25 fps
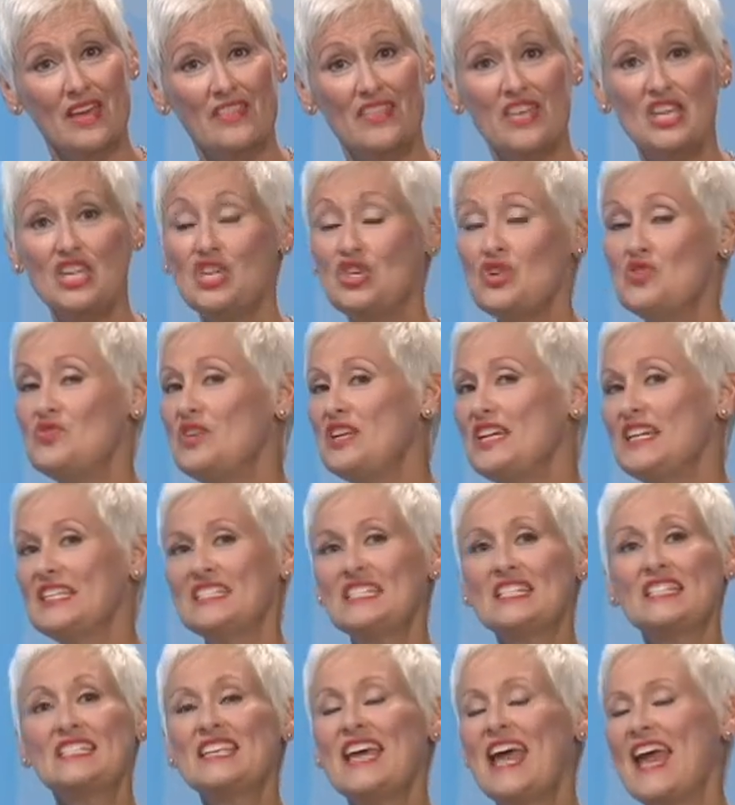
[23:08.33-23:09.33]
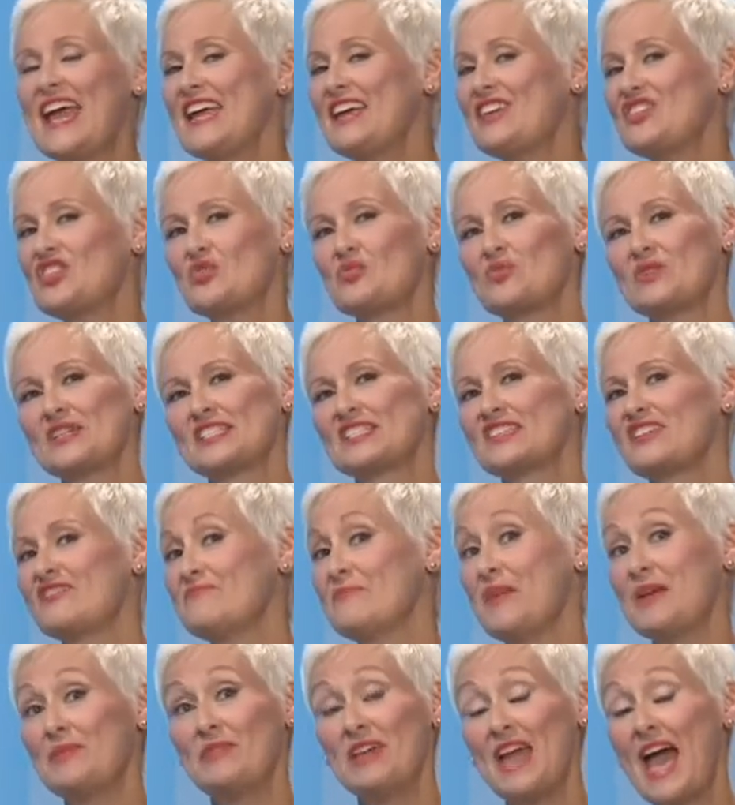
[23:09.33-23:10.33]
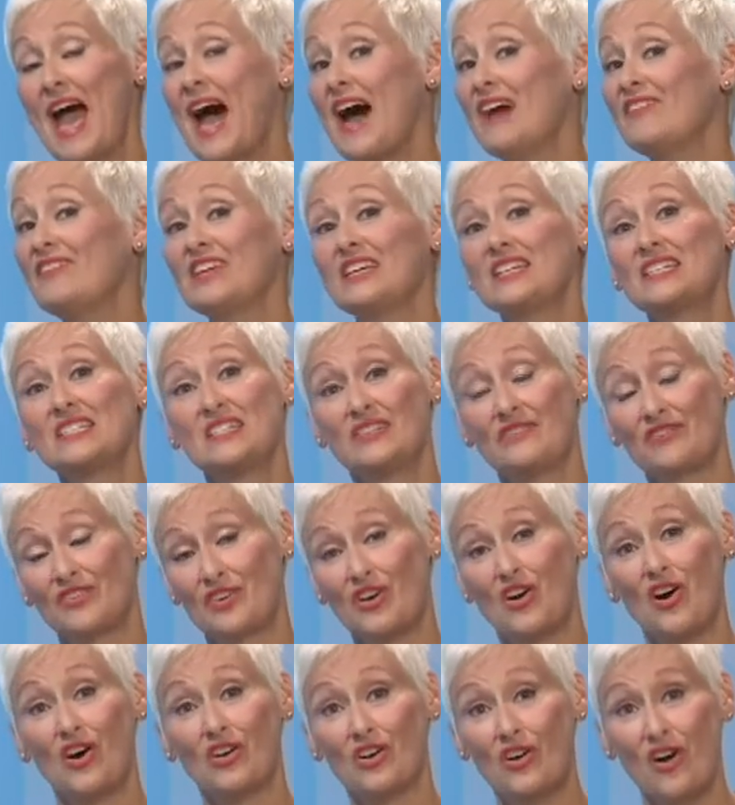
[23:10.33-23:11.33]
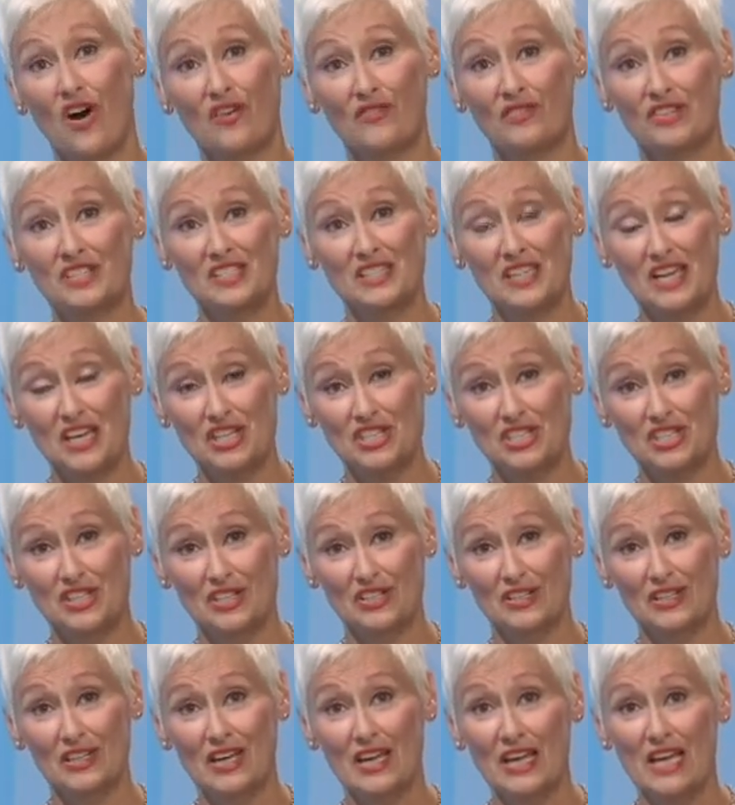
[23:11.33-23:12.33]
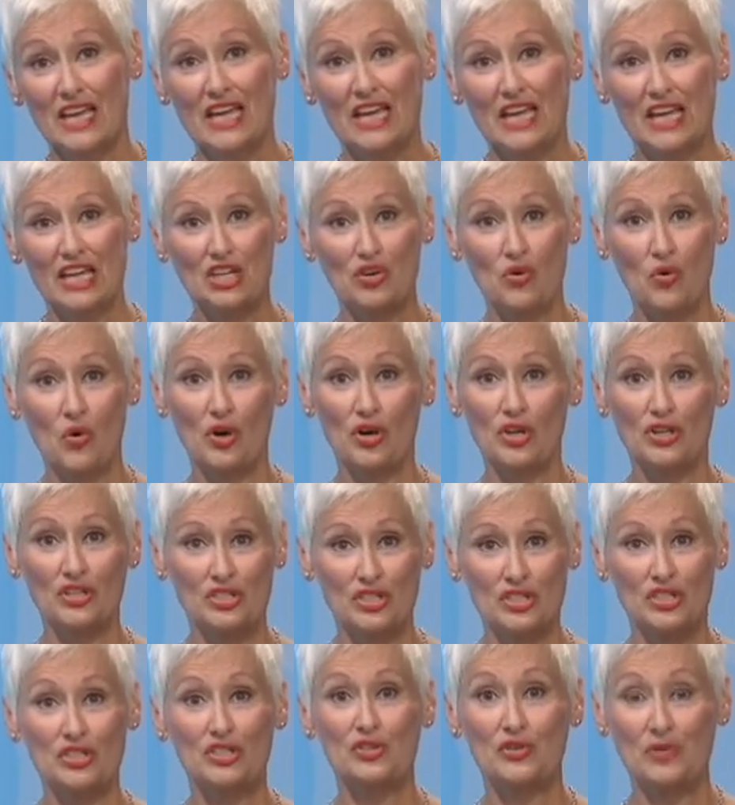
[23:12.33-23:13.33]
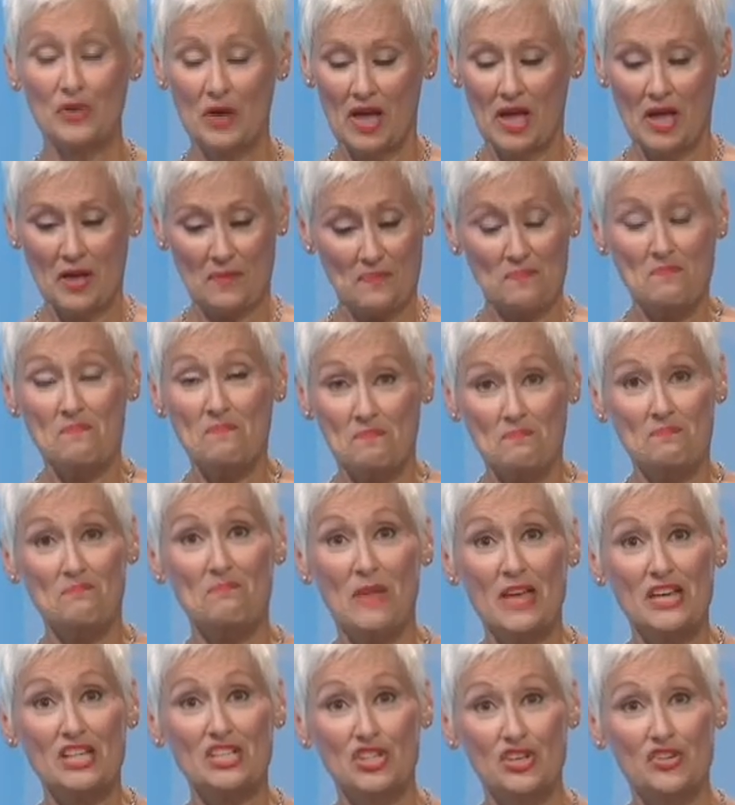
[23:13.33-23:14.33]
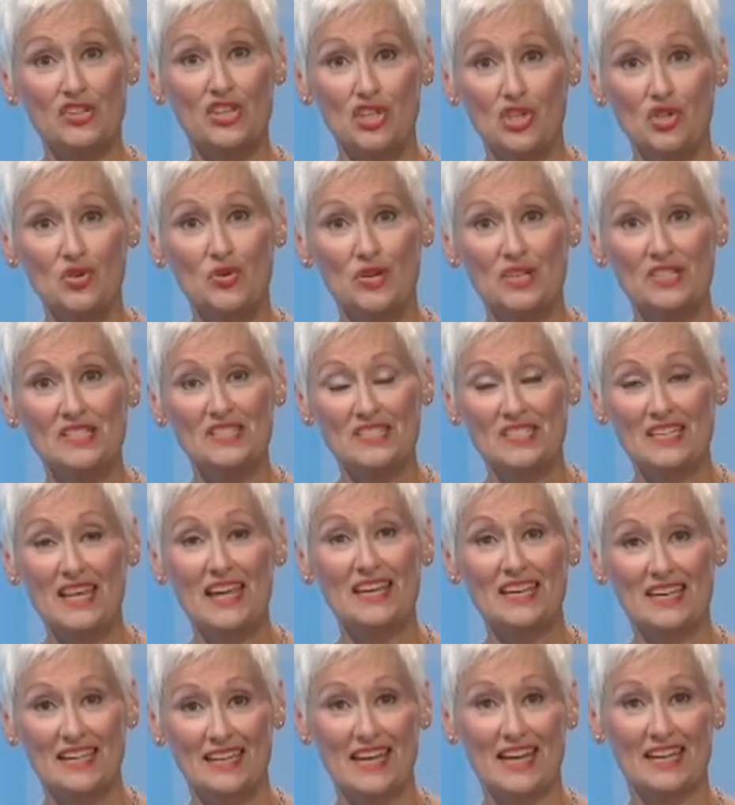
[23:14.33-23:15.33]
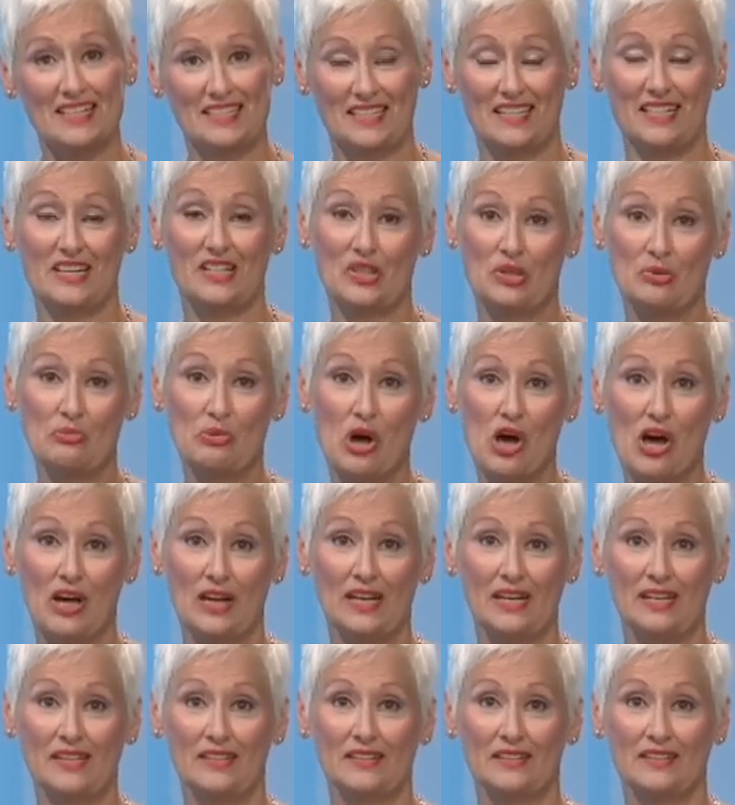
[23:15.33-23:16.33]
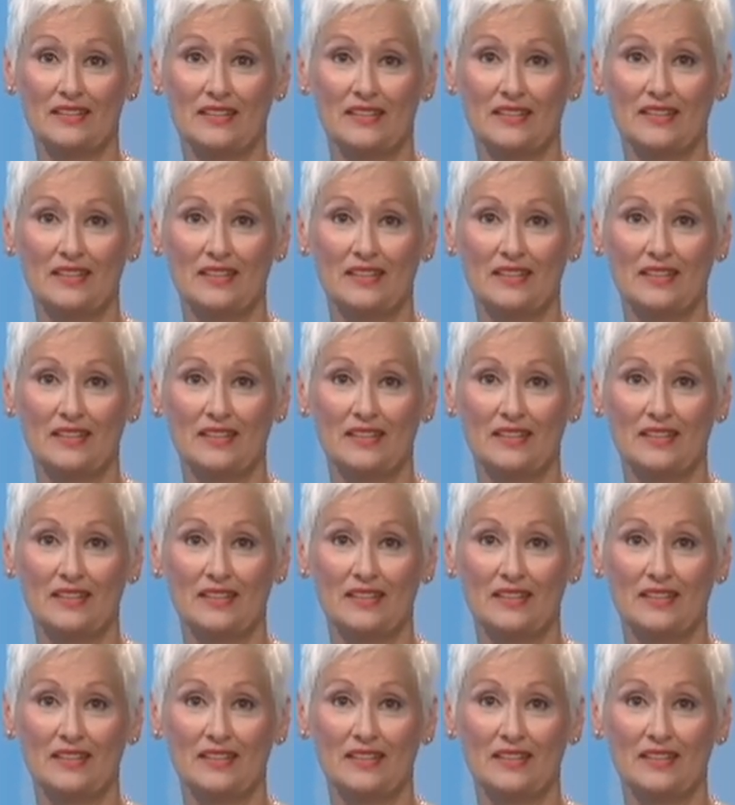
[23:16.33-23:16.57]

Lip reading: that you need to take the risk of maybe having a difficult conversation in order to make sure that you can stay connected in the body?